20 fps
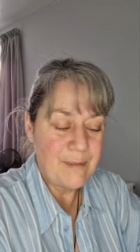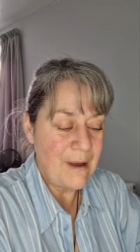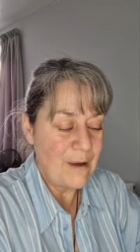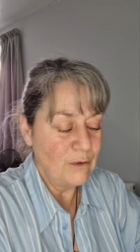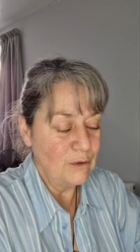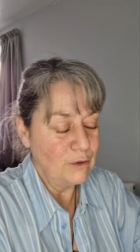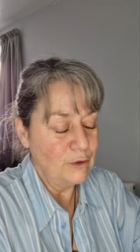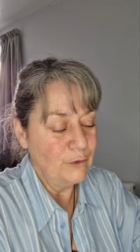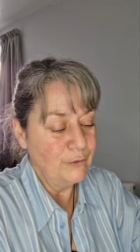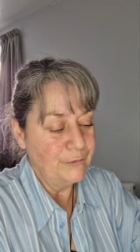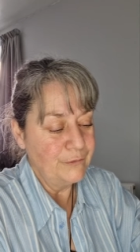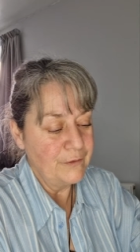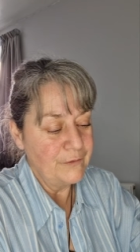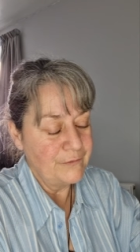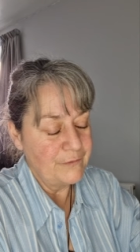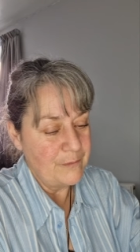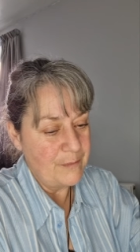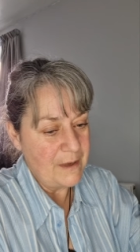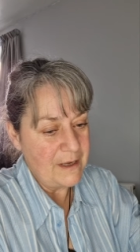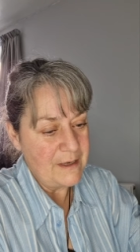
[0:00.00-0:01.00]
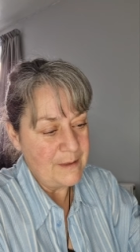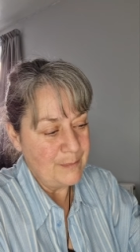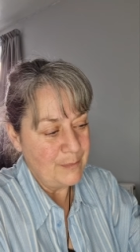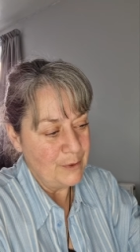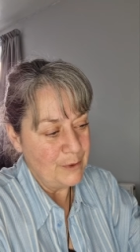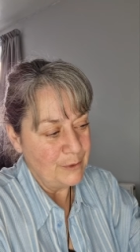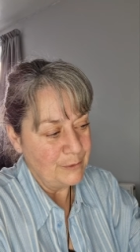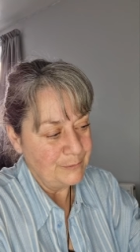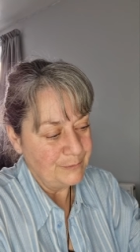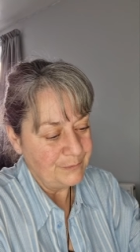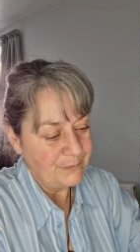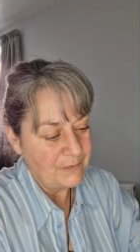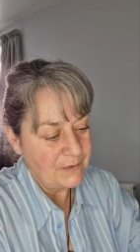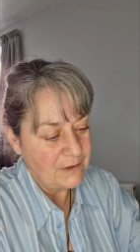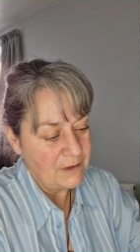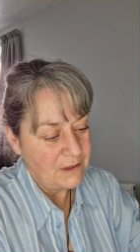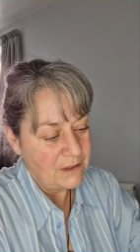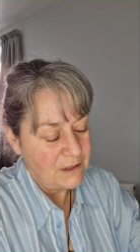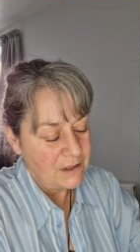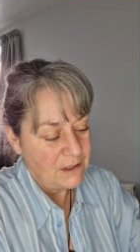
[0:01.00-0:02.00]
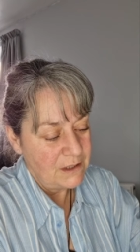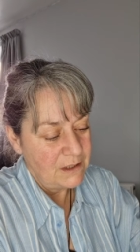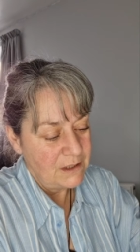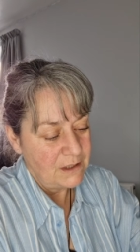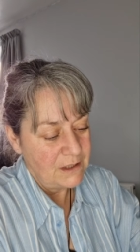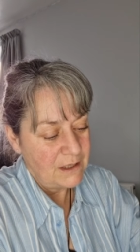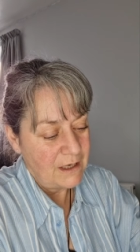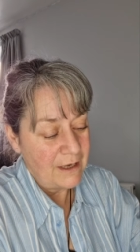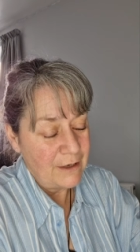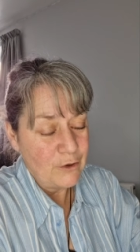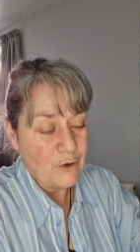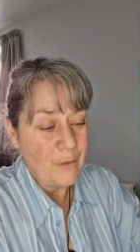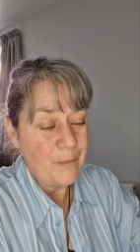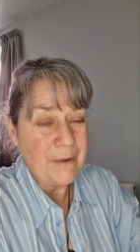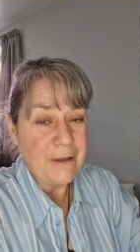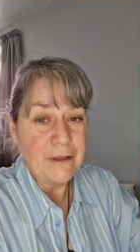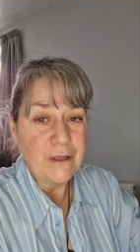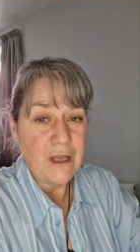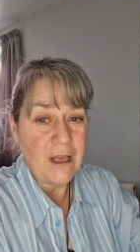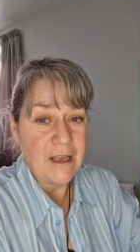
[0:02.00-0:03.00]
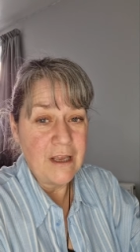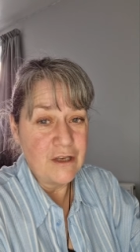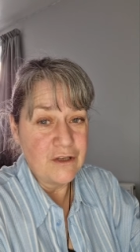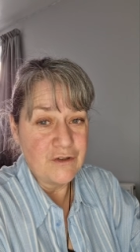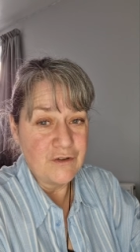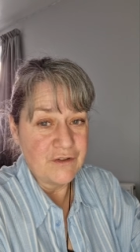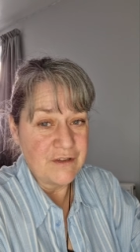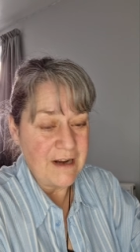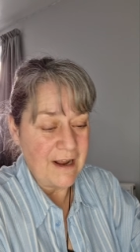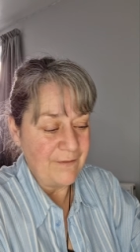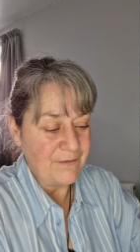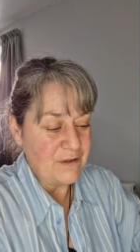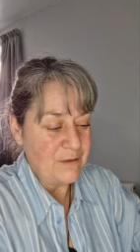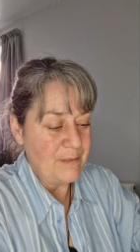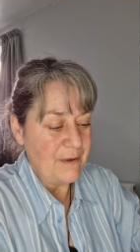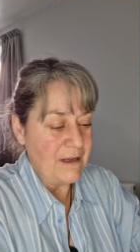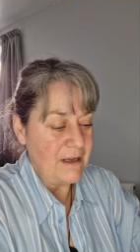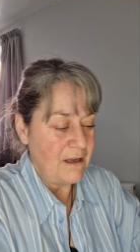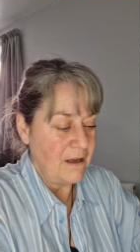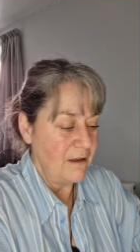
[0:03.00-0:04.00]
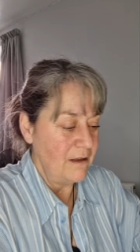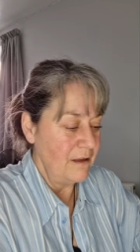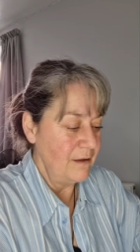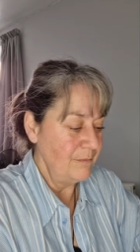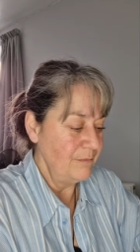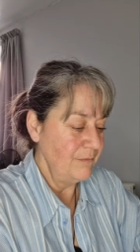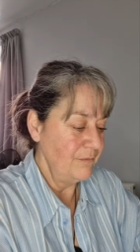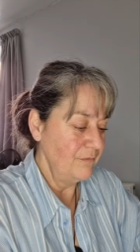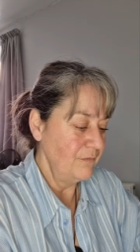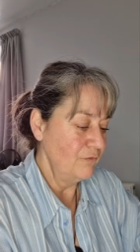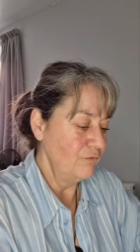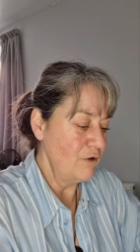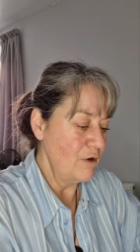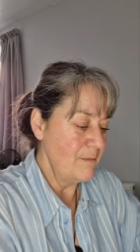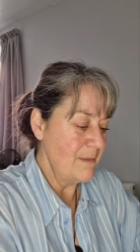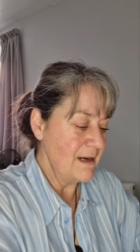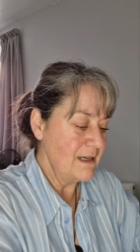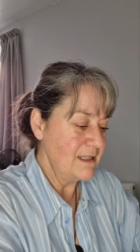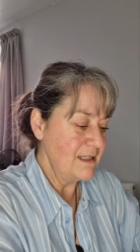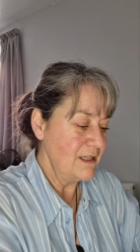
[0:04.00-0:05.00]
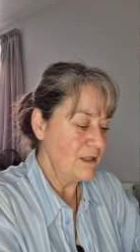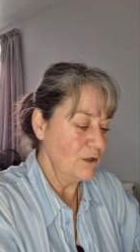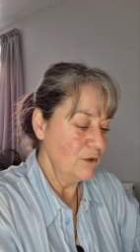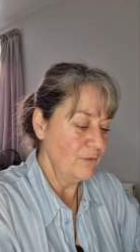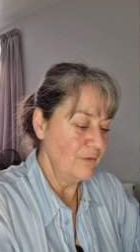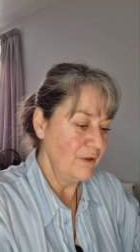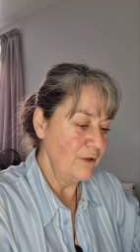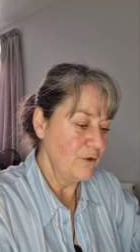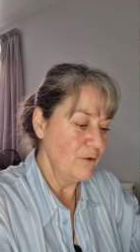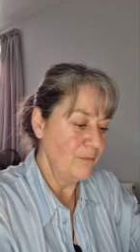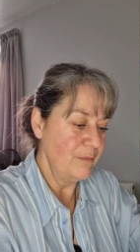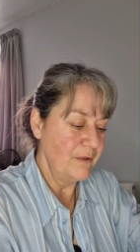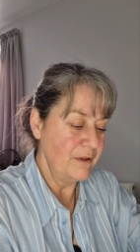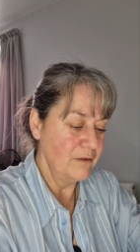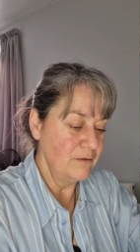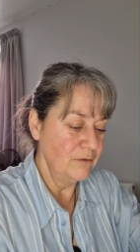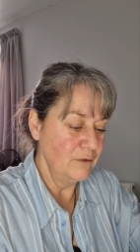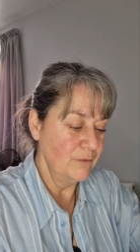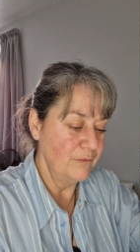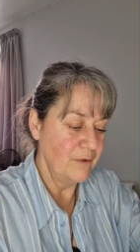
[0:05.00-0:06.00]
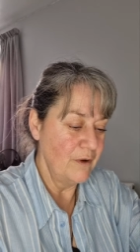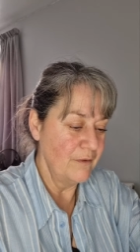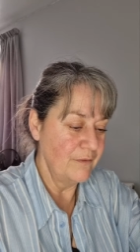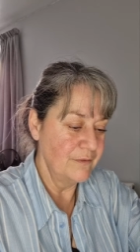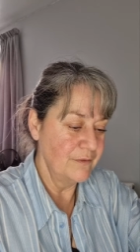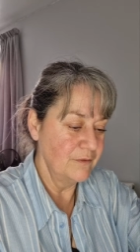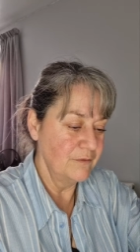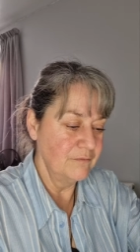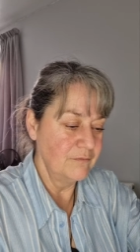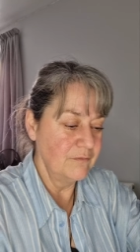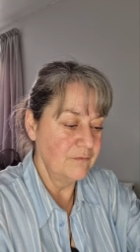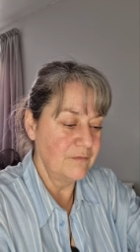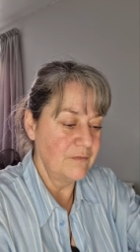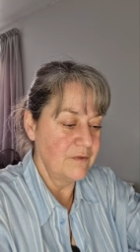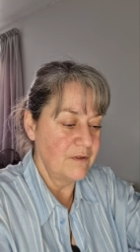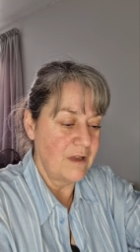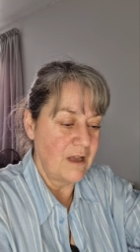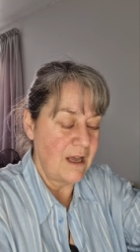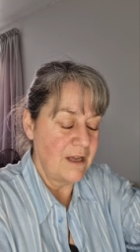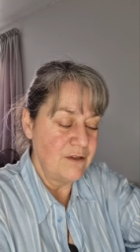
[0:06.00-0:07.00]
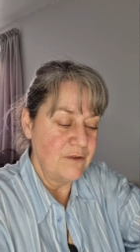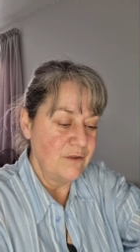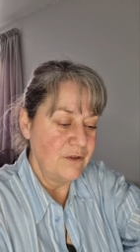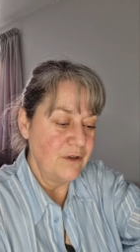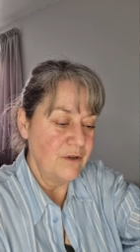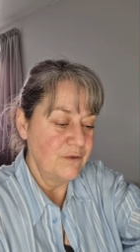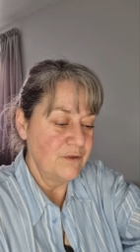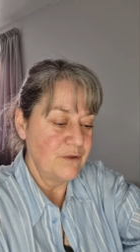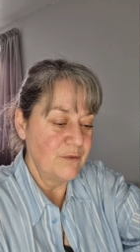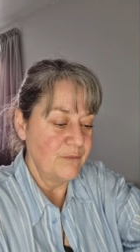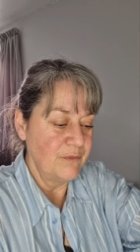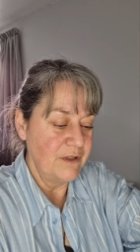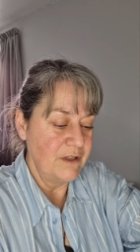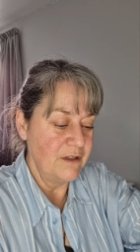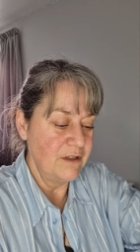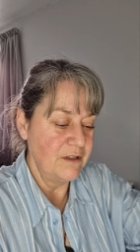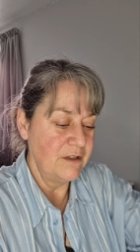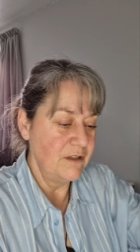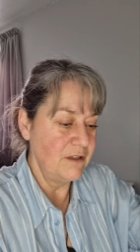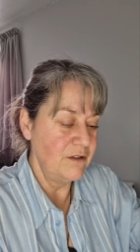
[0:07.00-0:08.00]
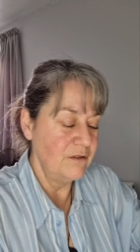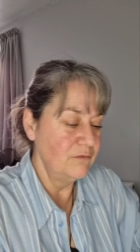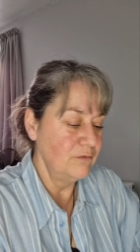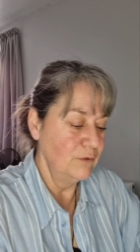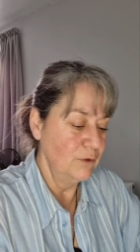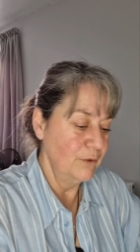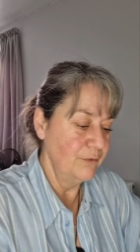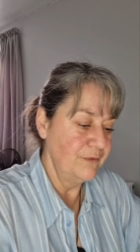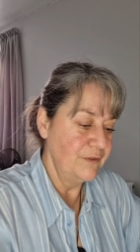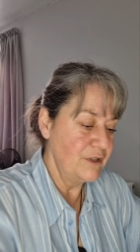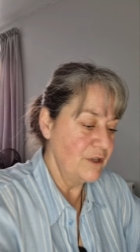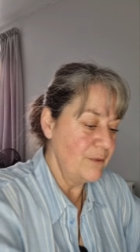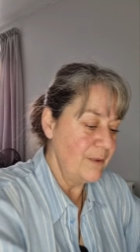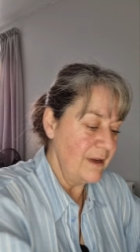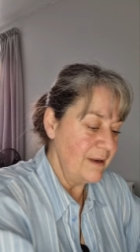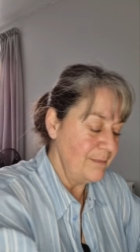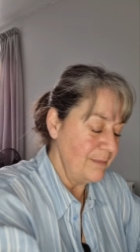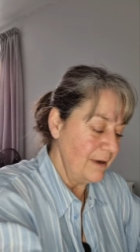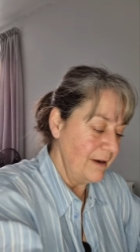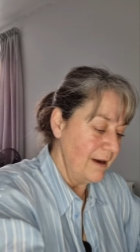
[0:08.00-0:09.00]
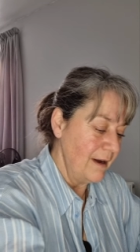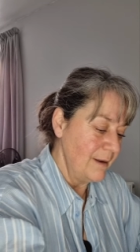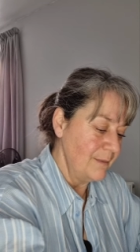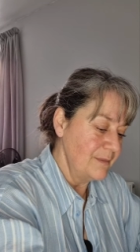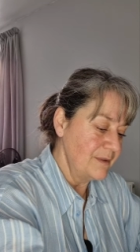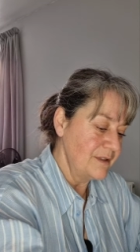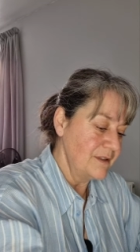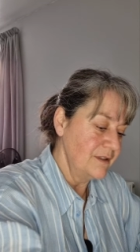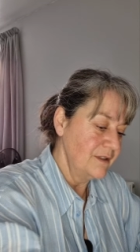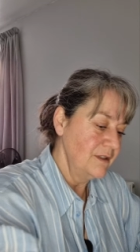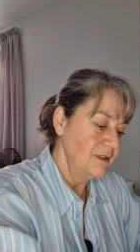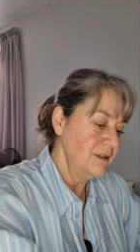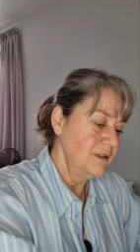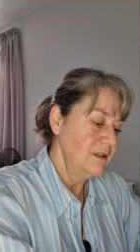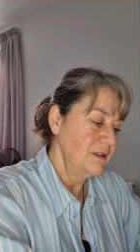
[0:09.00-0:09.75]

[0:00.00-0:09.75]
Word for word: is about love for people, it could be, it doesn't have to be um, romantic love, it could be the love of, I don't know, something that you love doing perhaps.